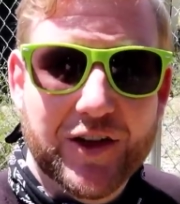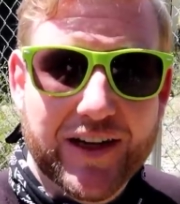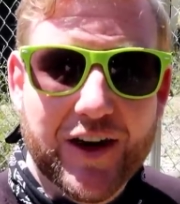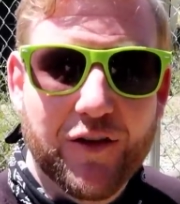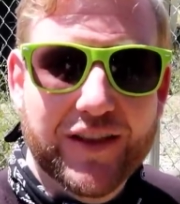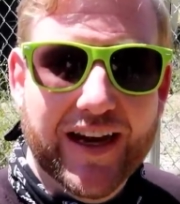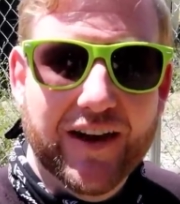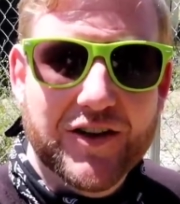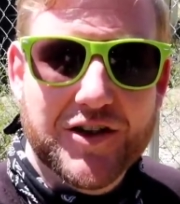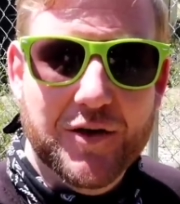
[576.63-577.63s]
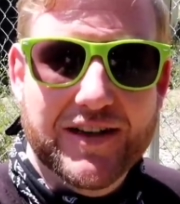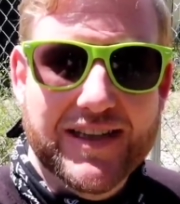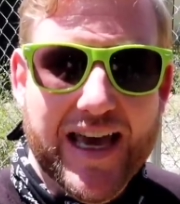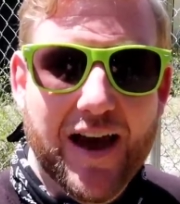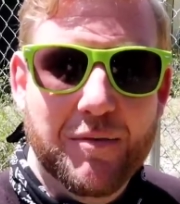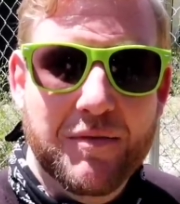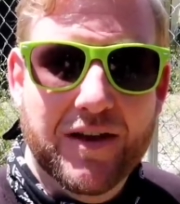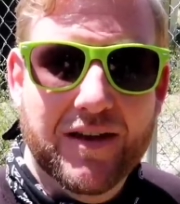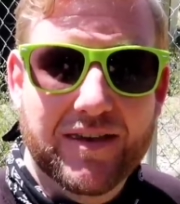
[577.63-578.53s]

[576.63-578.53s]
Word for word: took it over there, showed it to them.